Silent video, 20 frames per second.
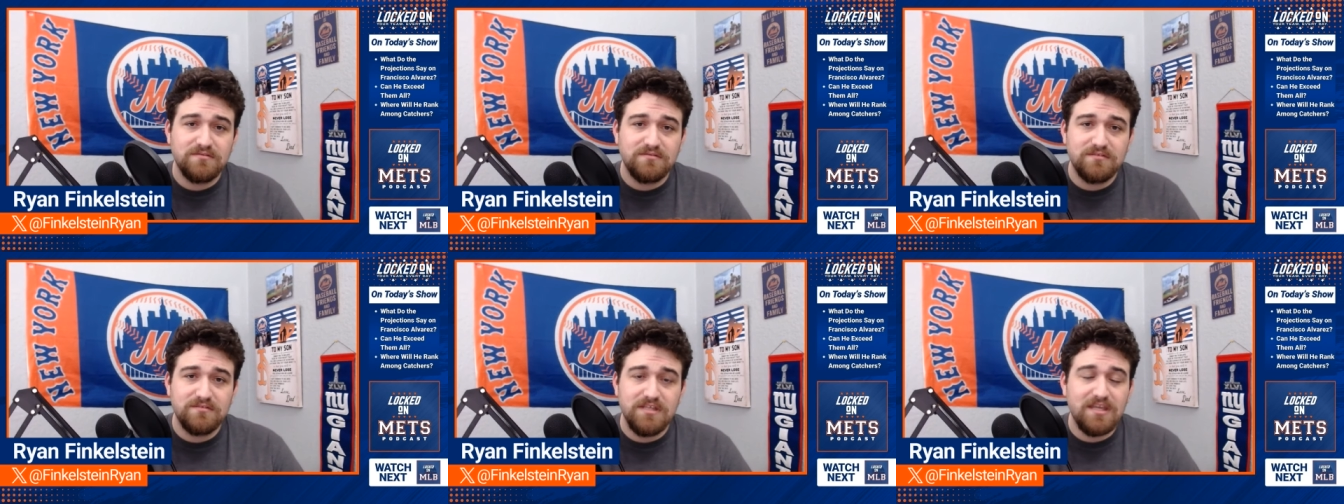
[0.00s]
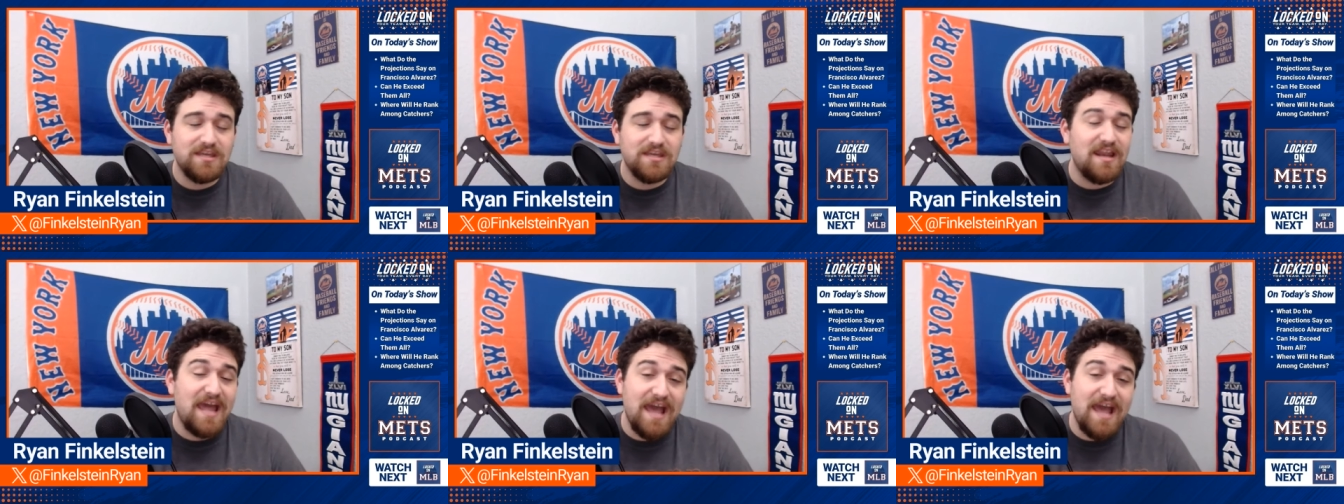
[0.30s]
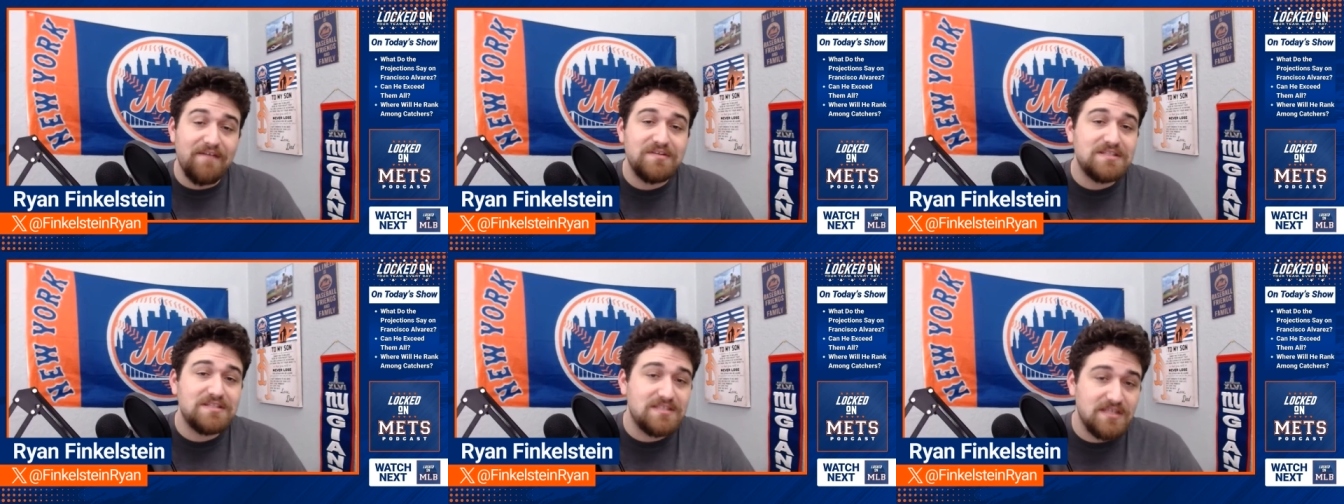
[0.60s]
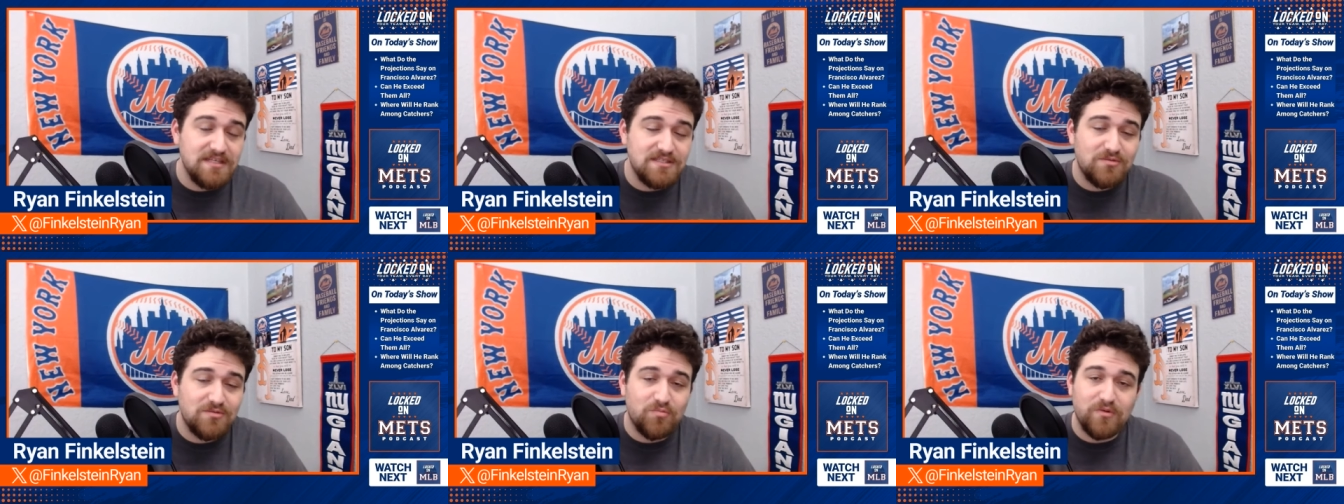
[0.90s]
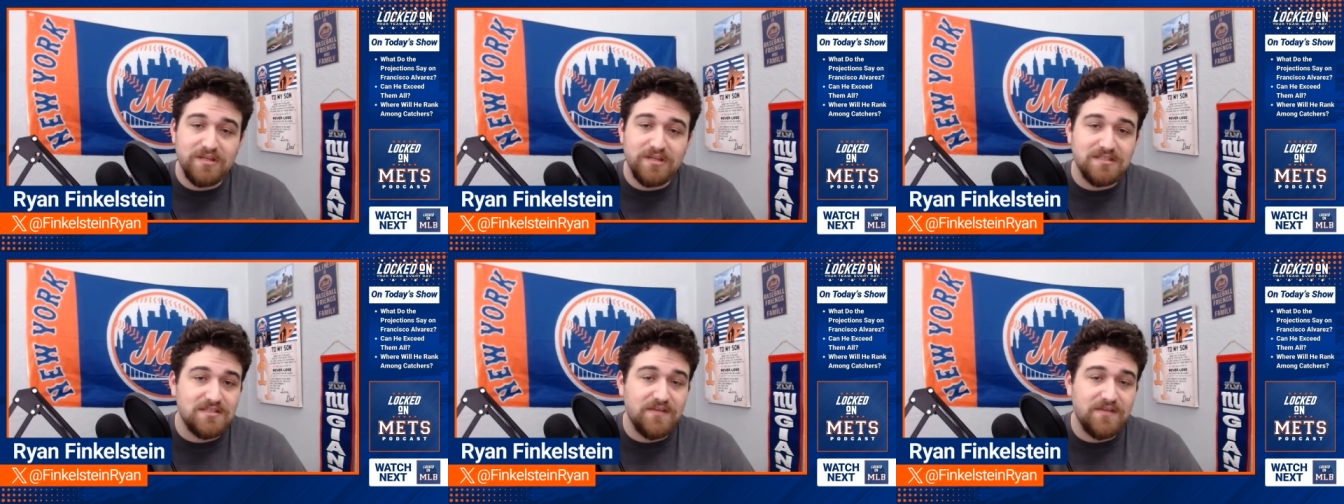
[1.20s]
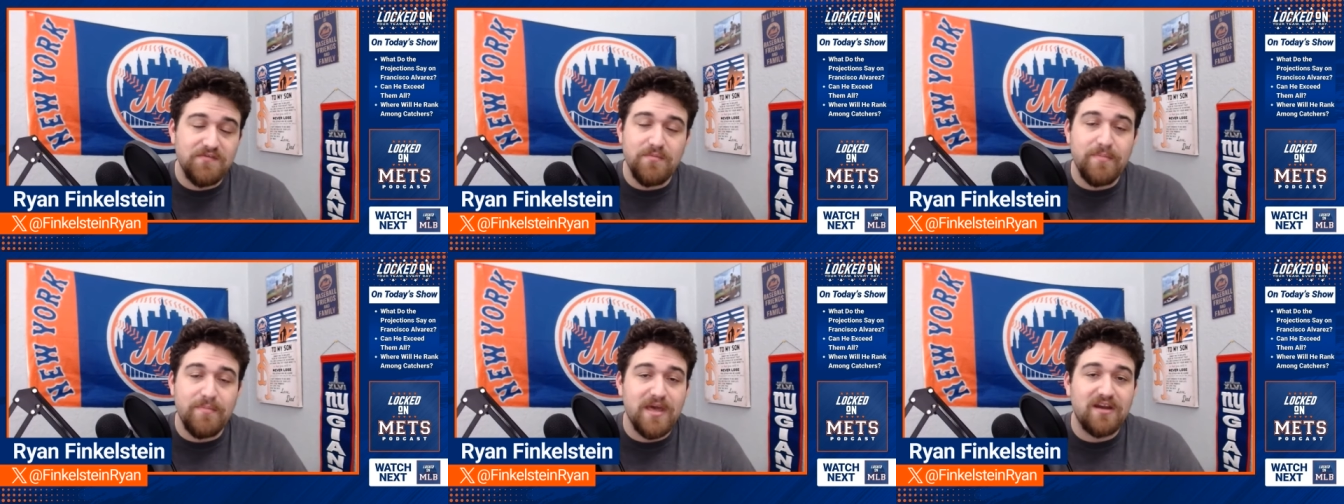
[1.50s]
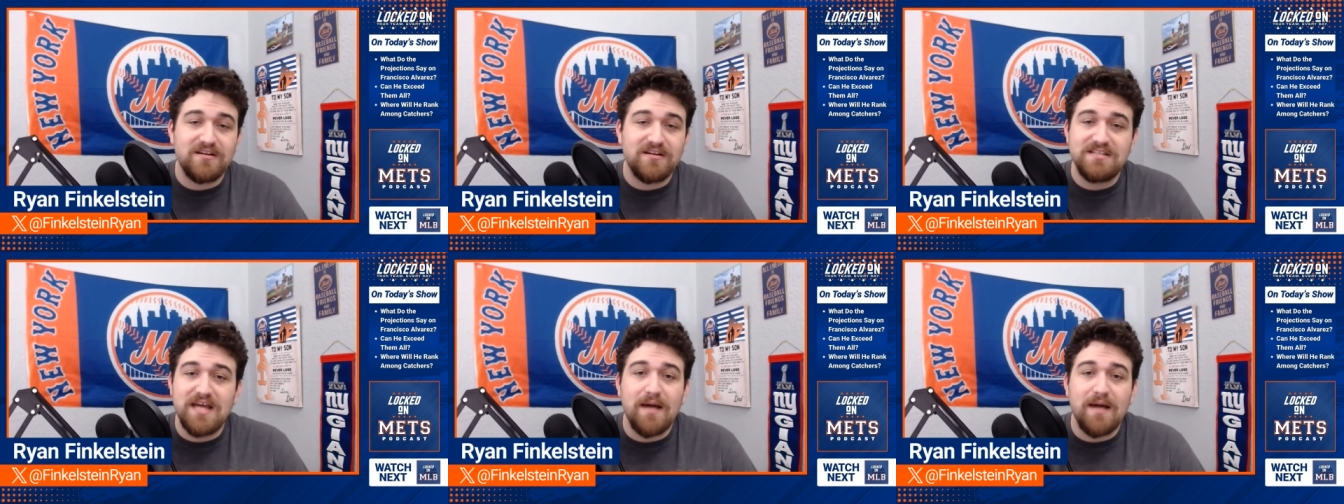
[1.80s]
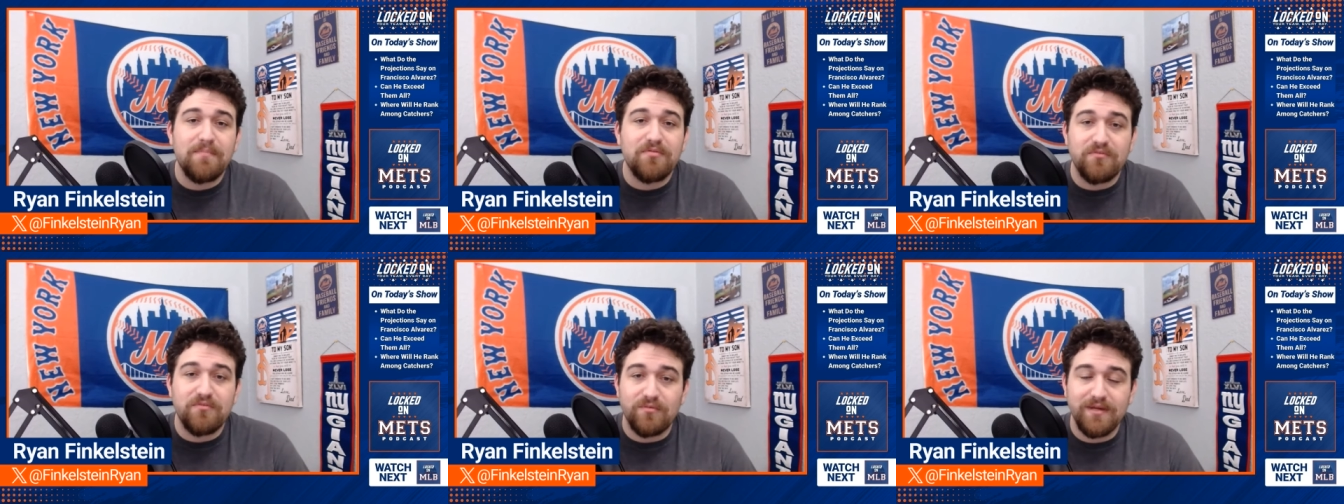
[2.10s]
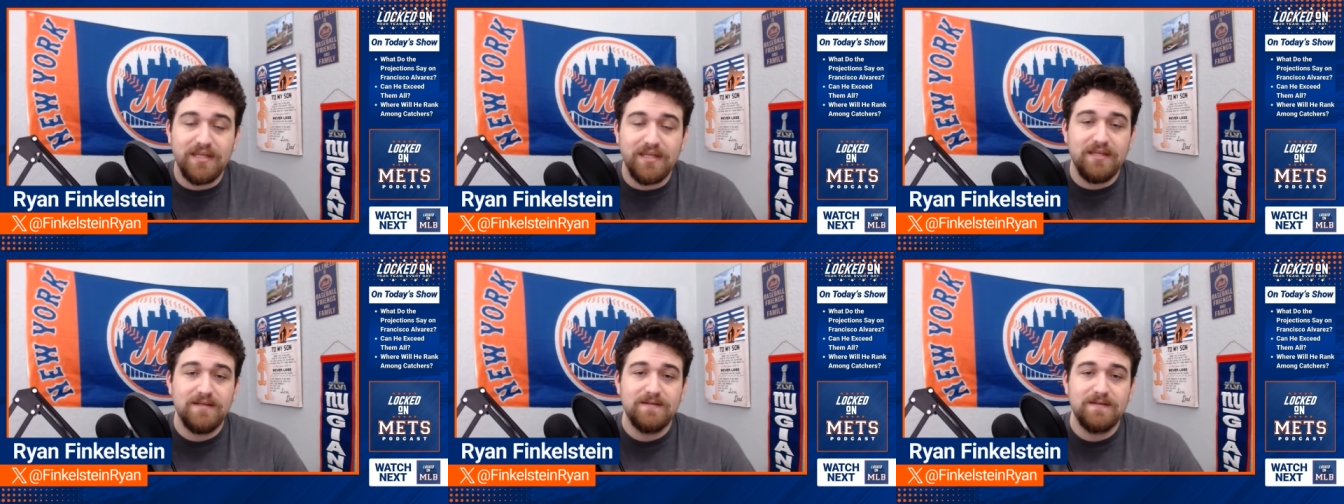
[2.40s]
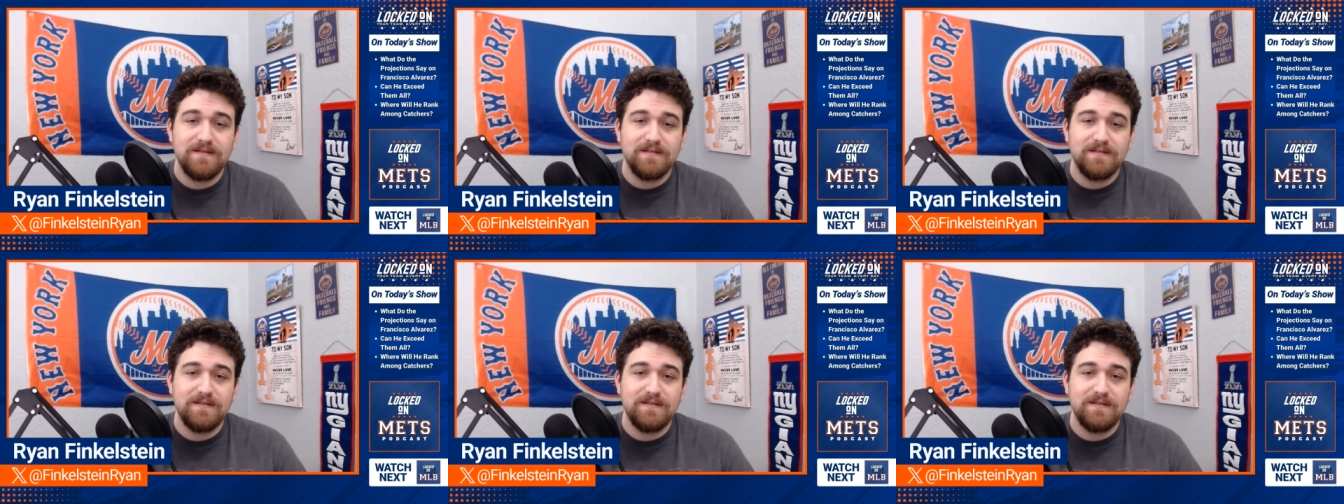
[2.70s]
He could have a season where he's even better, top 3.